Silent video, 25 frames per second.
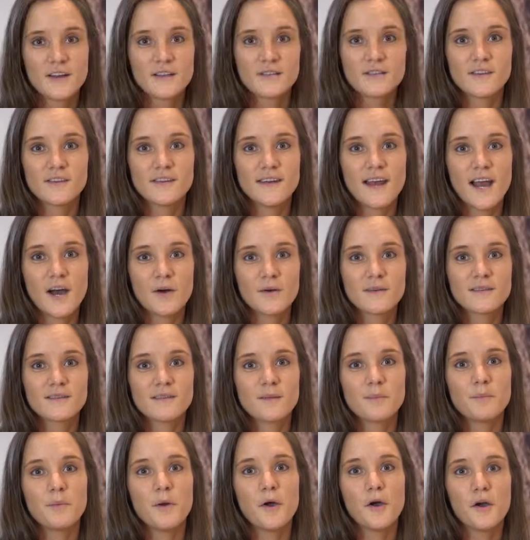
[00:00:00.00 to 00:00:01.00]
So now is
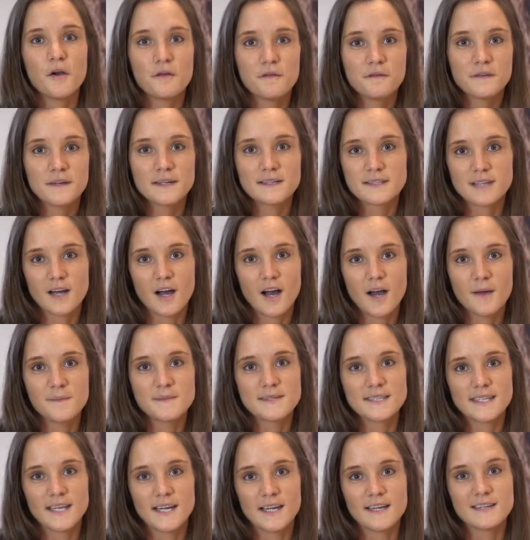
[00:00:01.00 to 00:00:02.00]
the perfect
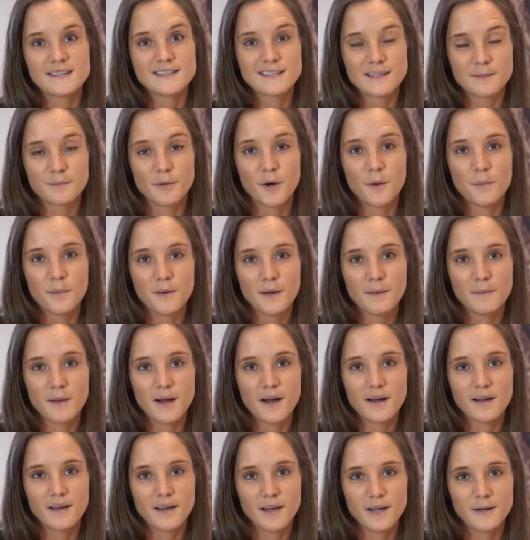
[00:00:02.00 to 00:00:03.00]
time to get into the property
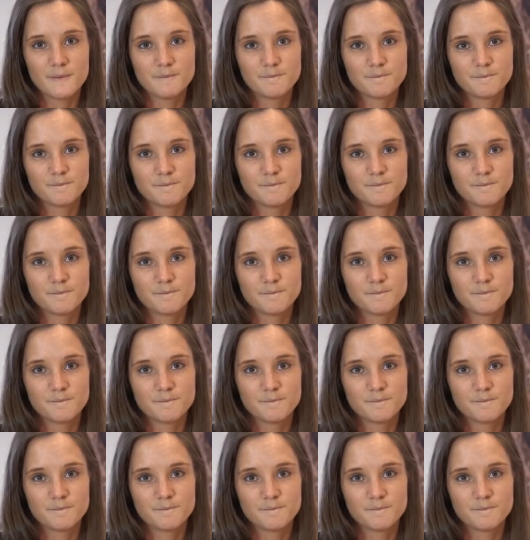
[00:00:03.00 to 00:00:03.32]
market.